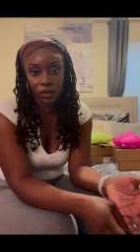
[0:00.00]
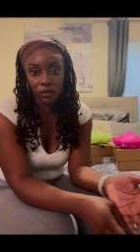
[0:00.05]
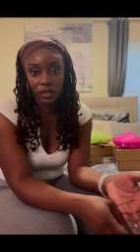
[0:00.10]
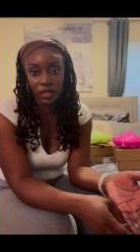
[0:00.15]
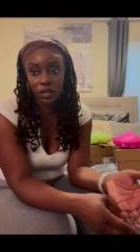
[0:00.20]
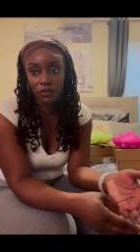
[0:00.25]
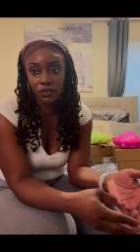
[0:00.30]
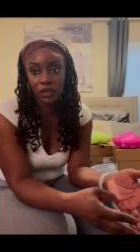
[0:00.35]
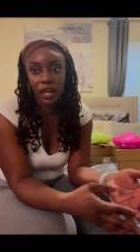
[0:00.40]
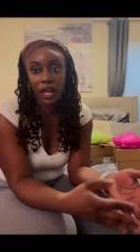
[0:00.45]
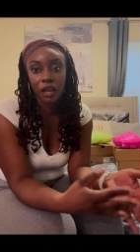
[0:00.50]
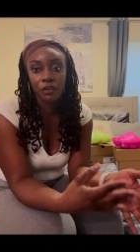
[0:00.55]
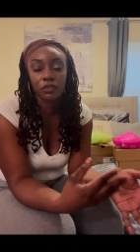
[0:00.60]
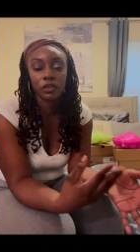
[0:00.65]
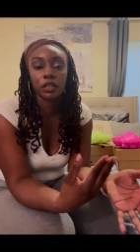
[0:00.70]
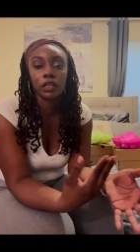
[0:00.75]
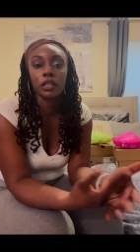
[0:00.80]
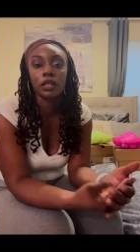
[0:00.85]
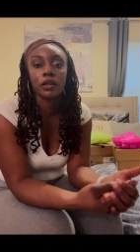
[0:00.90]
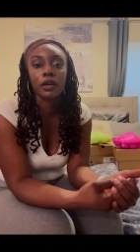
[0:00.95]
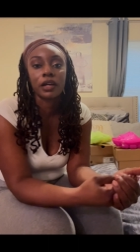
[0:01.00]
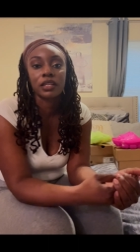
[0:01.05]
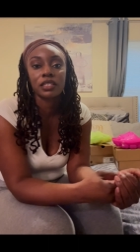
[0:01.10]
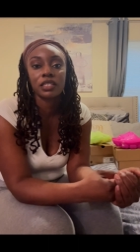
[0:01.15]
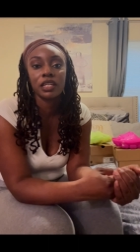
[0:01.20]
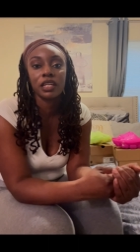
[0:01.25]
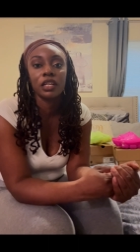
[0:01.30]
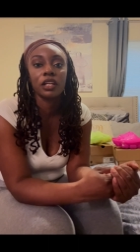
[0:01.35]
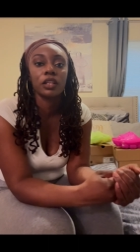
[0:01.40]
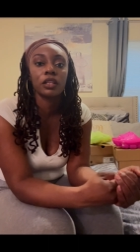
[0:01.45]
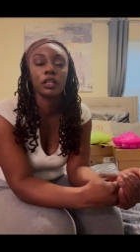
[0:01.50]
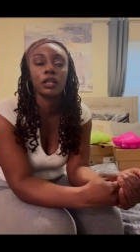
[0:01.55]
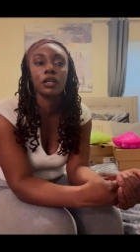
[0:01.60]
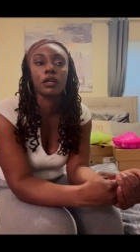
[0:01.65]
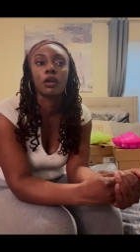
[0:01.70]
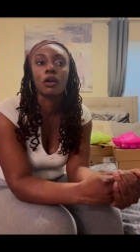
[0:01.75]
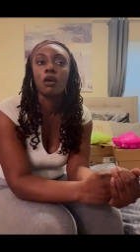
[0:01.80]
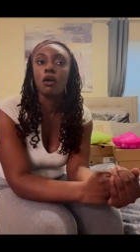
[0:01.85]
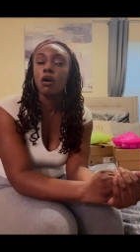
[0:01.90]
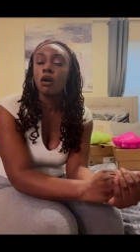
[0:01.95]
They even have clear. I've seen
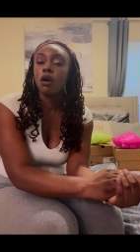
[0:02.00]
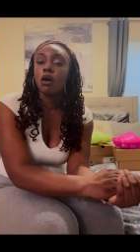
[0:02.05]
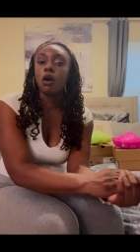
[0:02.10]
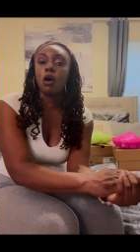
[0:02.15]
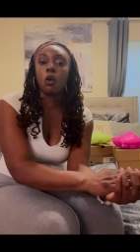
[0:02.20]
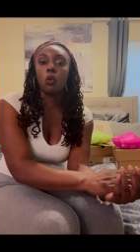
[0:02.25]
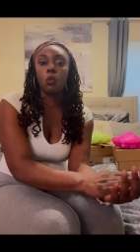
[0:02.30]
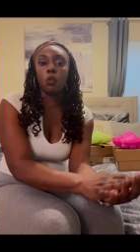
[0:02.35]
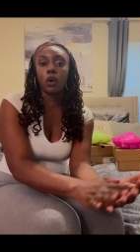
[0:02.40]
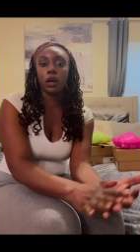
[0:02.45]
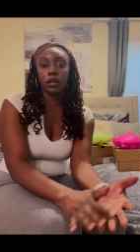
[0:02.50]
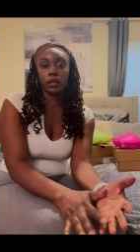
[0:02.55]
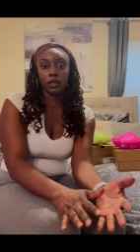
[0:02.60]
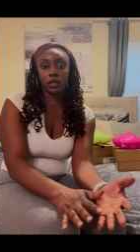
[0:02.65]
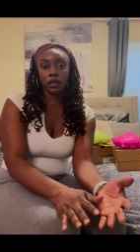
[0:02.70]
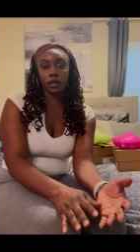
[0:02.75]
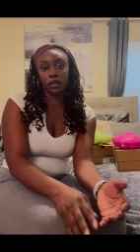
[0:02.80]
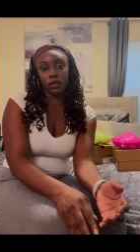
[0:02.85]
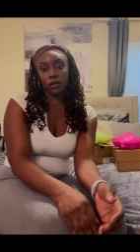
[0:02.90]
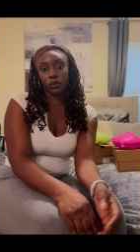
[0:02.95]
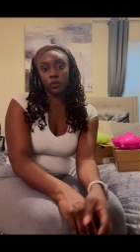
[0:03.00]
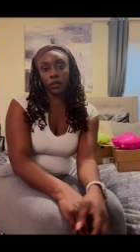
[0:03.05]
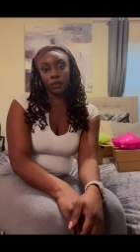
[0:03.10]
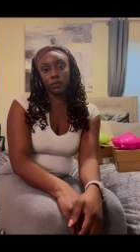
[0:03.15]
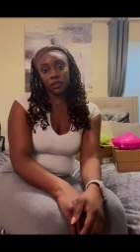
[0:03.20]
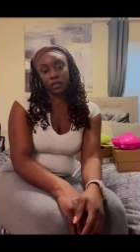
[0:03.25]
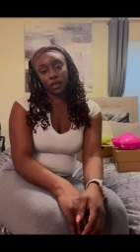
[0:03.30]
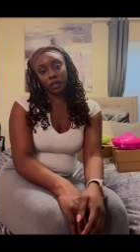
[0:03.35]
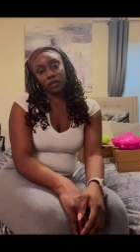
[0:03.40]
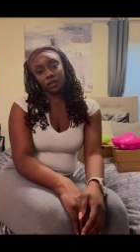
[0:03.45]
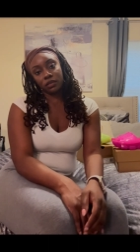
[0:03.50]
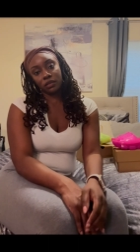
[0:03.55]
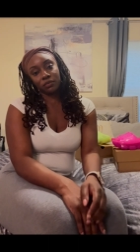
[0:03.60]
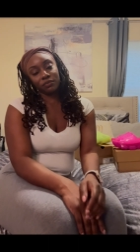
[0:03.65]
clear on one of the other websites.